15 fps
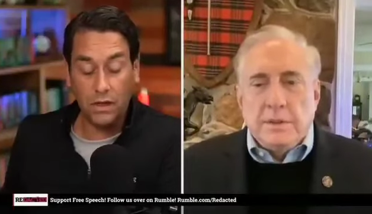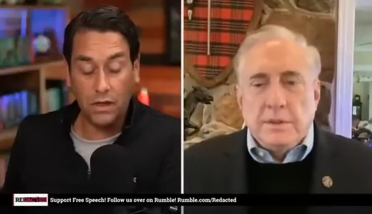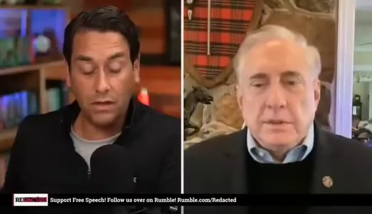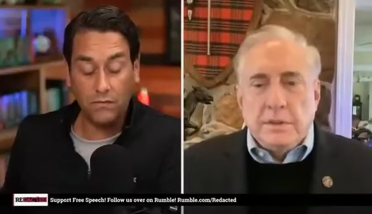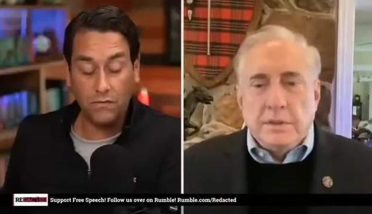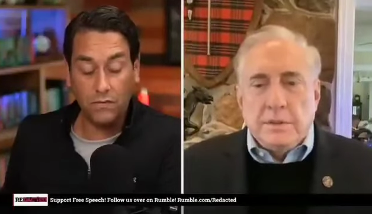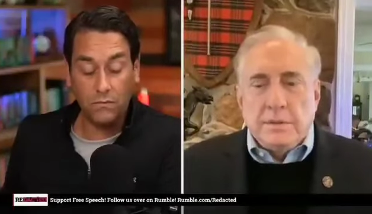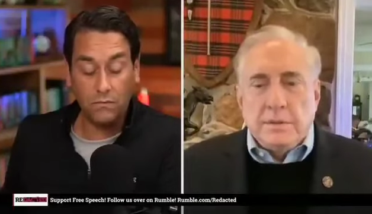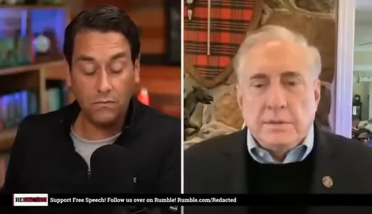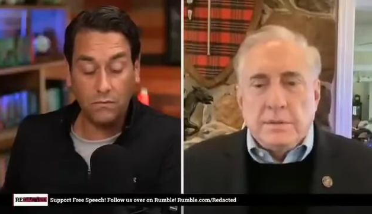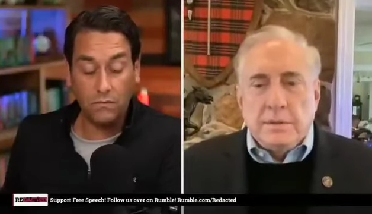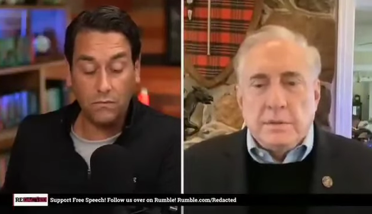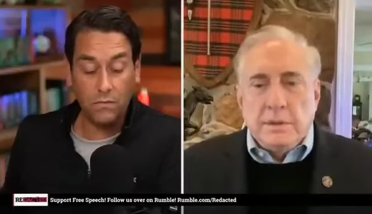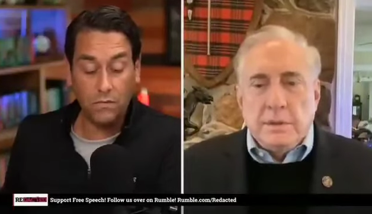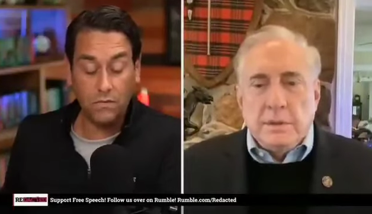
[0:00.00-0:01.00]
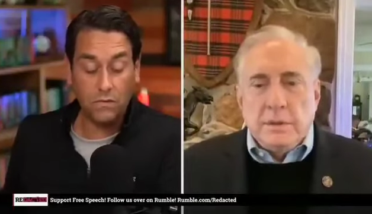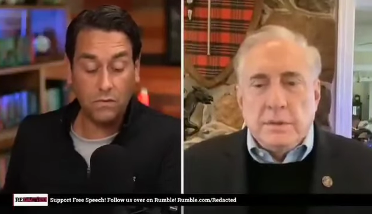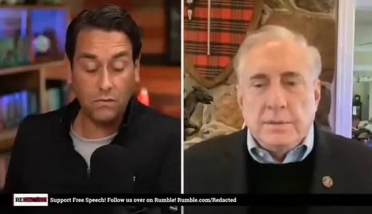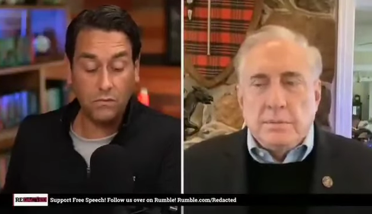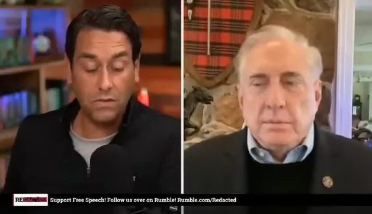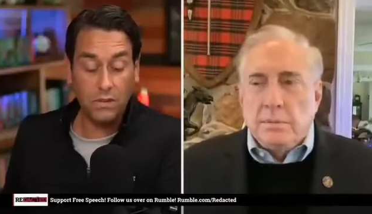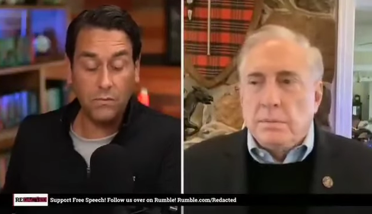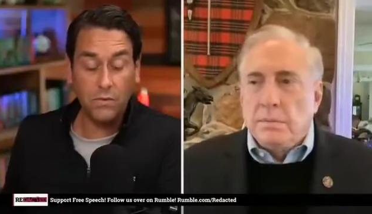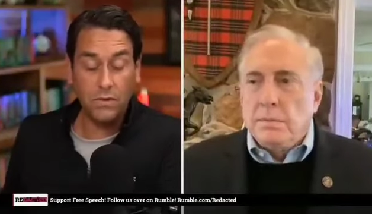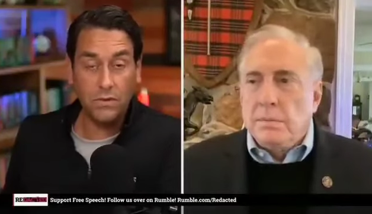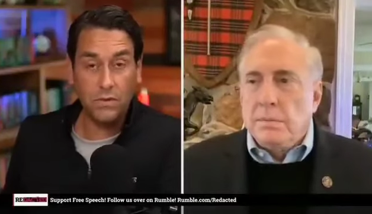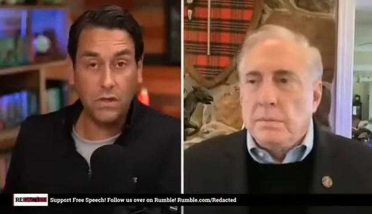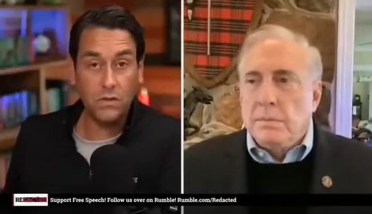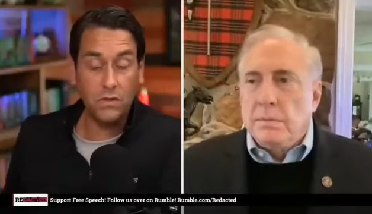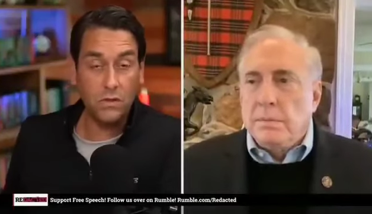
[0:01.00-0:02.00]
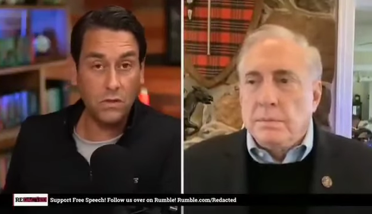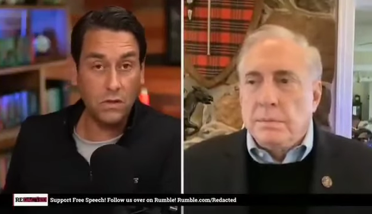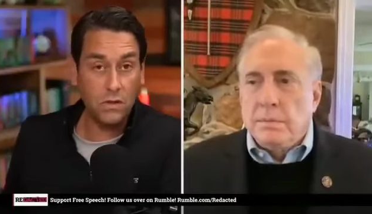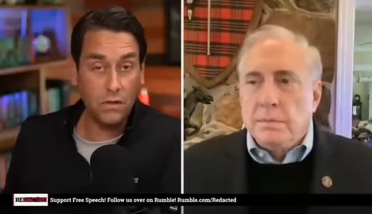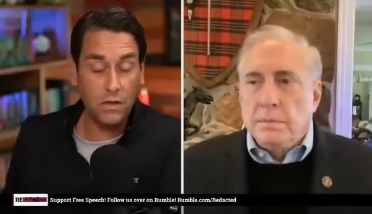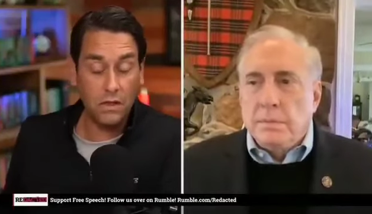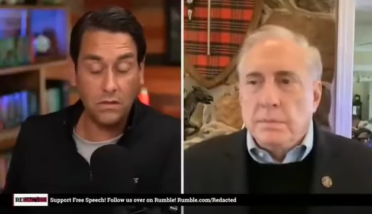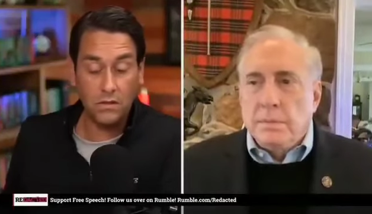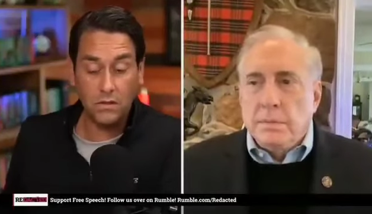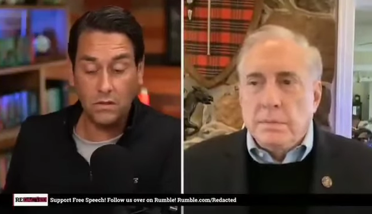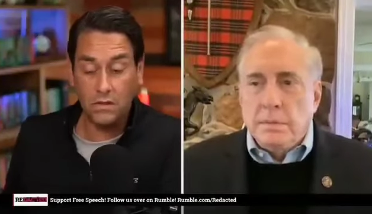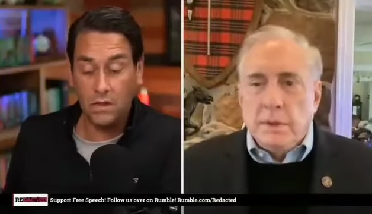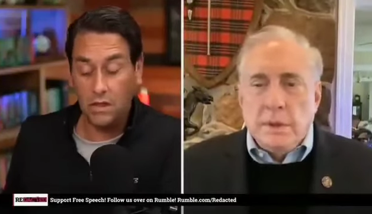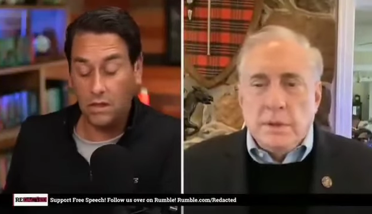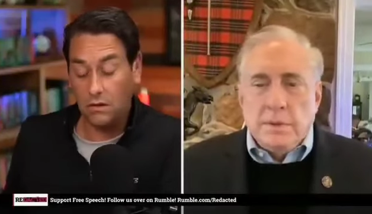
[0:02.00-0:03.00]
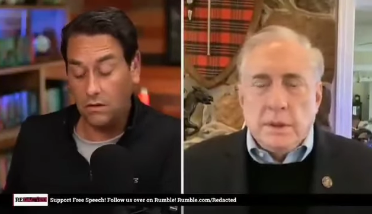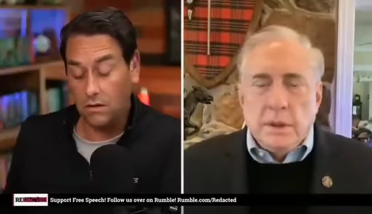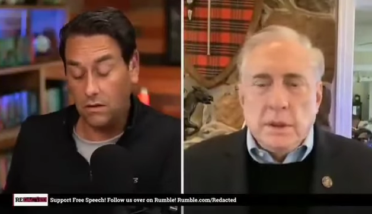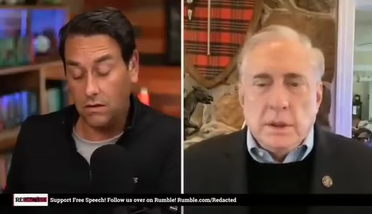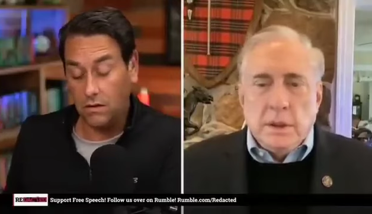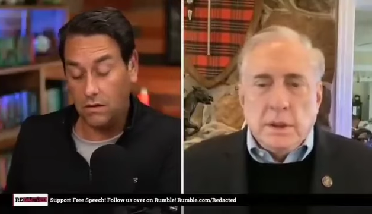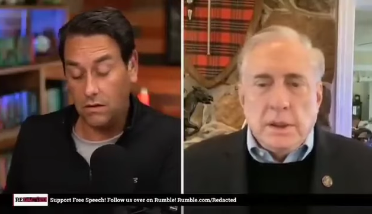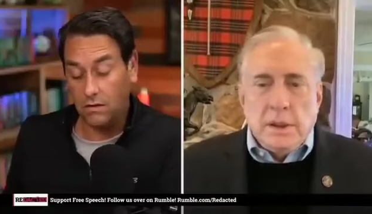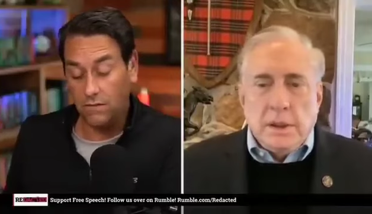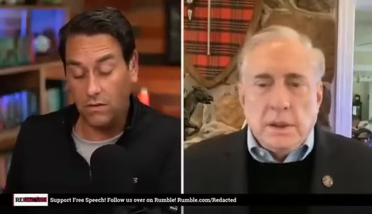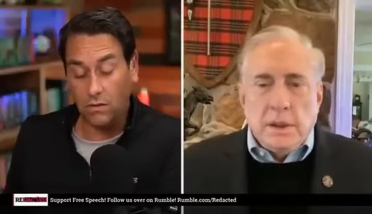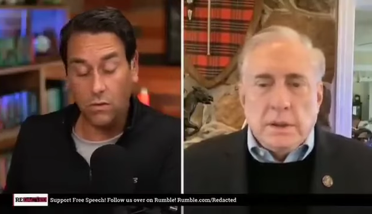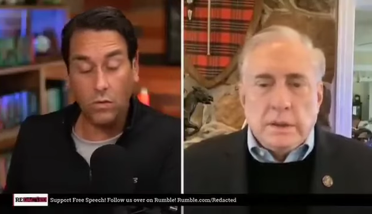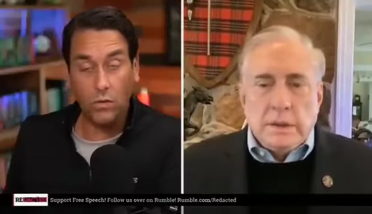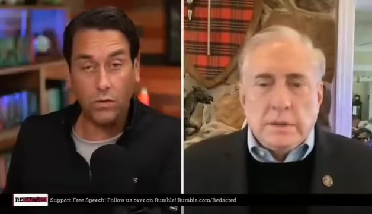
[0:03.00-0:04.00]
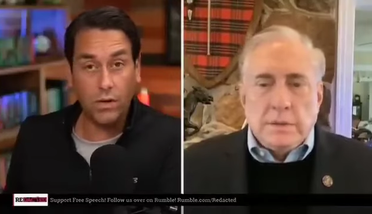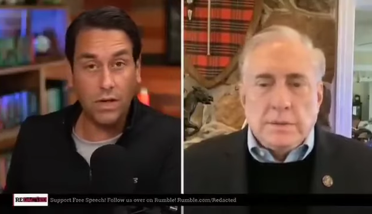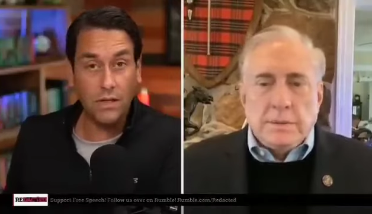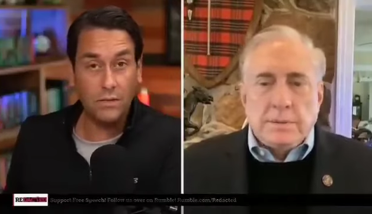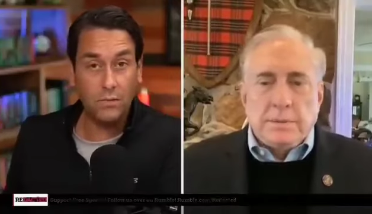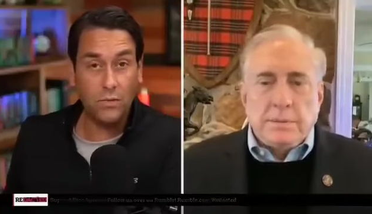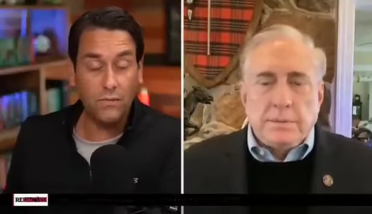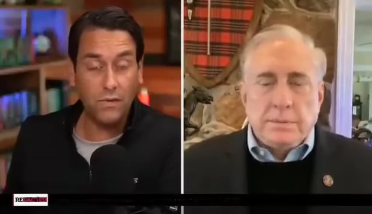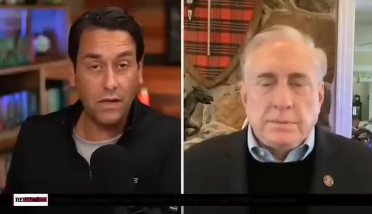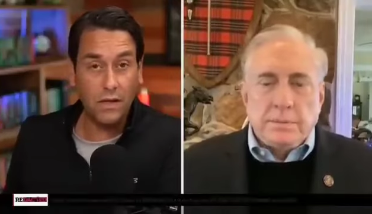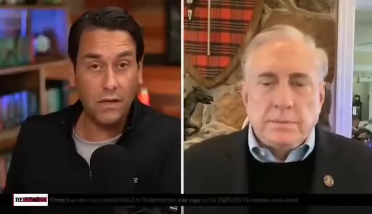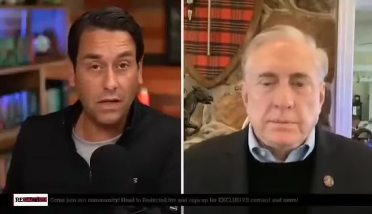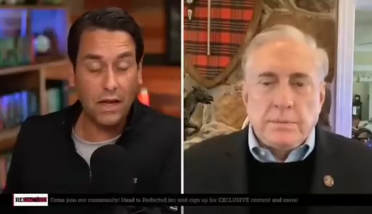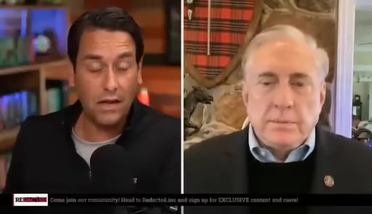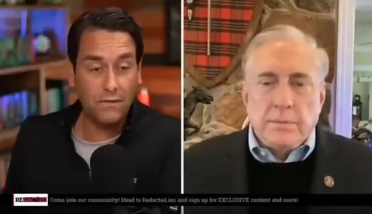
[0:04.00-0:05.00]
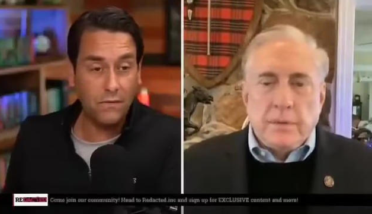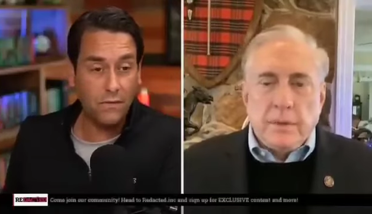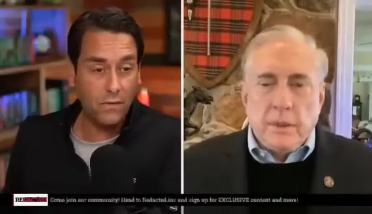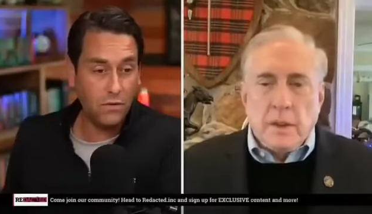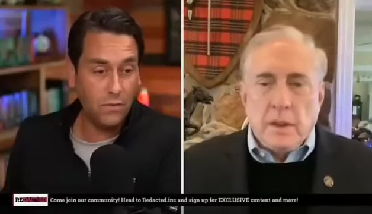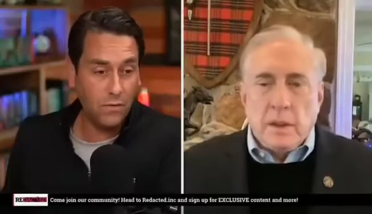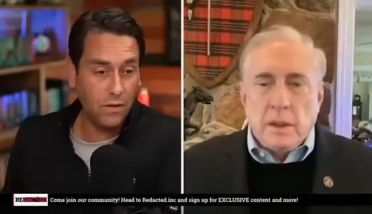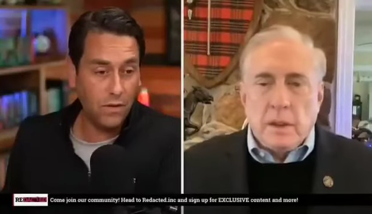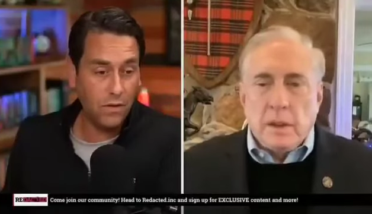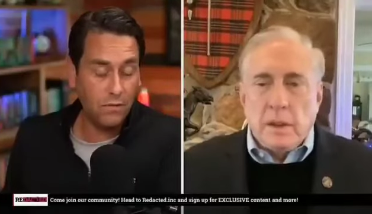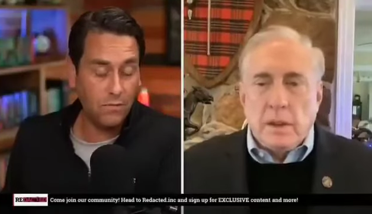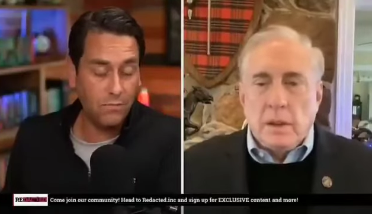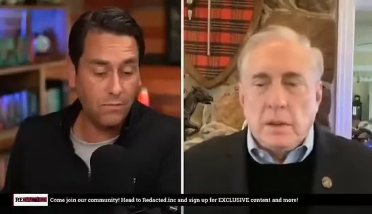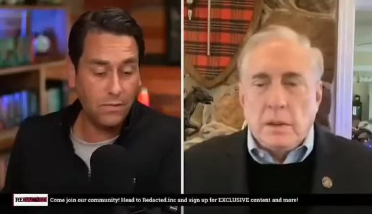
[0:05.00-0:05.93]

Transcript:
Speaker 1: have some some deeper discussions on this and see uh, if the cooler heads prevail after the new year.